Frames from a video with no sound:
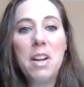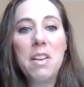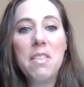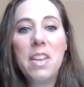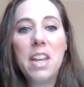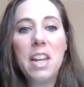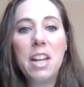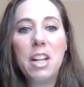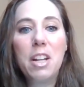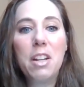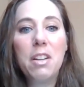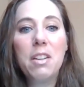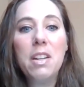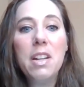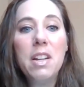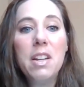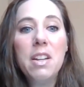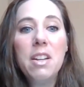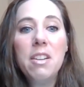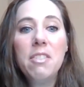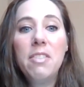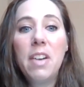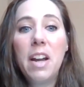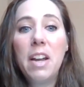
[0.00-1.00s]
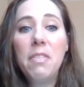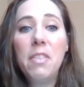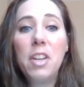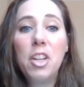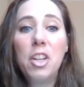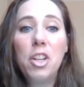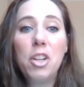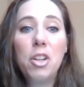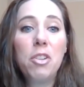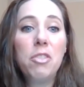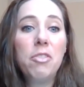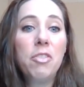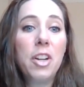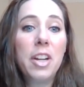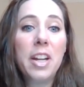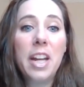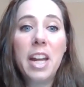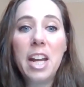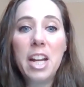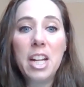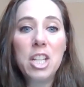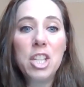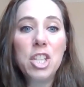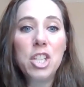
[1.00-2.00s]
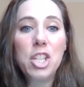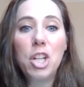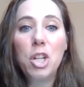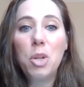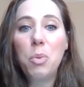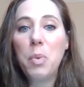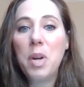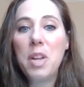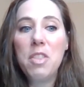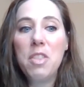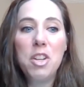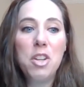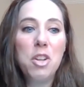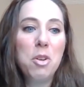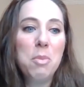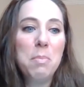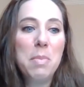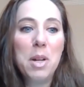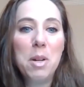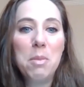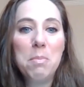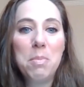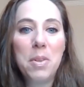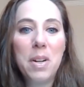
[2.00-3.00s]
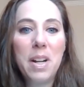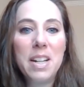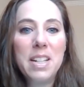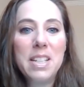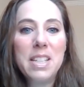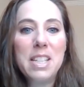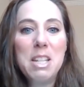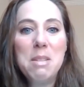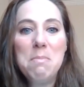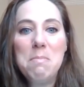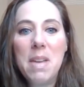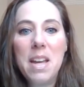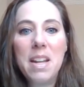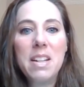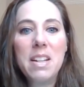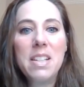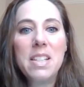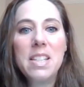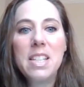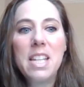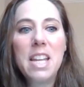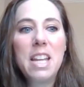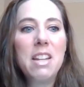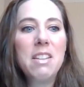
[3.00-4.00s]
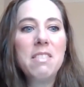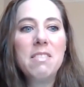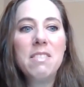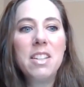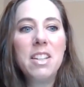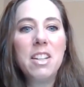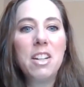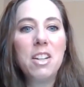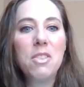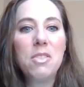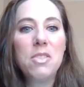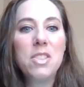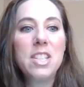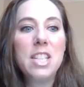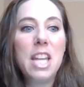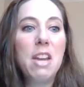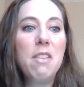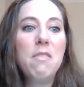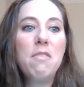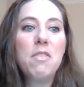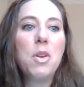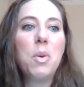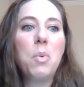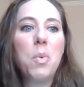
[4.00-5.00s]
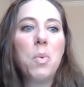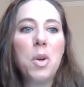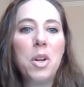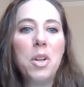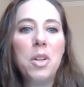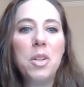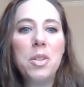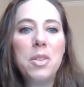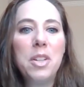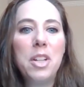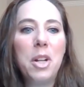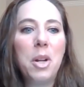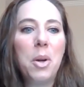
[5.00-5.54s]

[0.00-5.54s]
Are they going to find the cure for cancer, win the Nobel Prize in medicine, save the world?